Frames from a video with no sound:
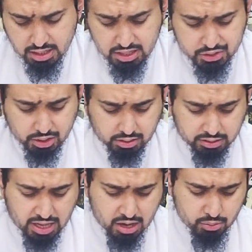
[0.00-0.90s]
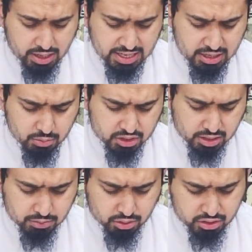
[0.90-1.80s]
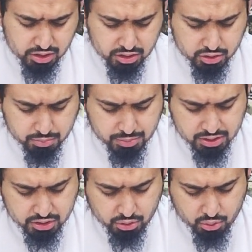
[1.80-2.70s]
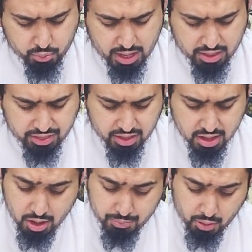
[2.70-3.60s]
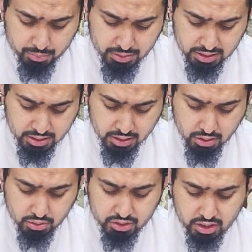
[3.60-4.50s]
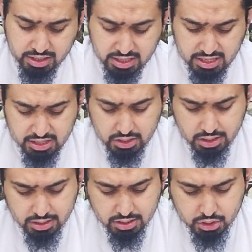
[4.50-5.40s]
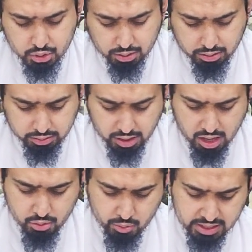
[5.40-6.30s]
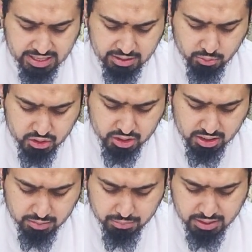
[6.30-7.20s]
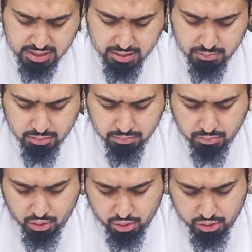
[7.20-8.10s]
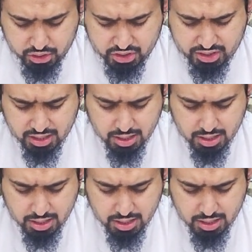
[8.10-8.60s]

He sallallahu alayhi wasallam continued to bestow wealth upon me until he sallallahu alayhi wasallam became the most